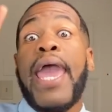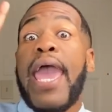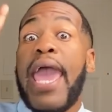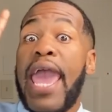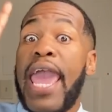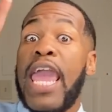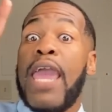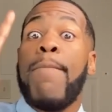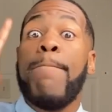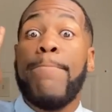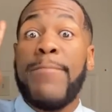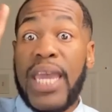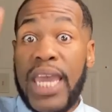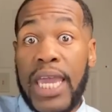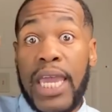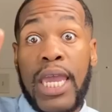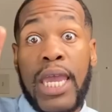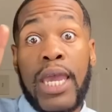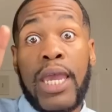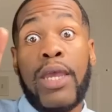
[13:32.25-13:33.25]
a
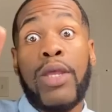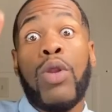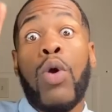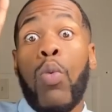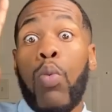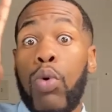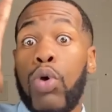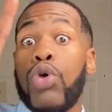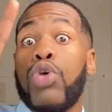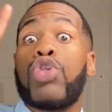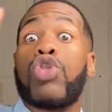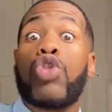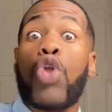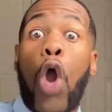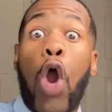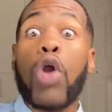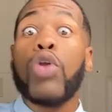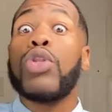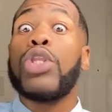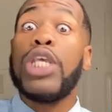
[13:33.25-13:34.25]
man will
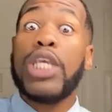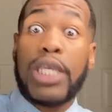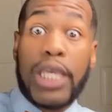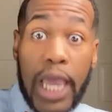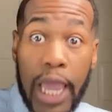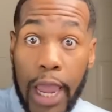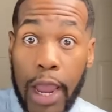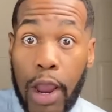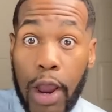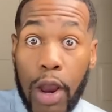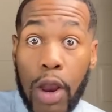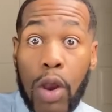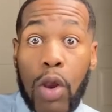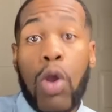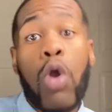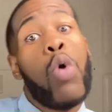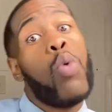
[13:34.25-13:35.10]
start to care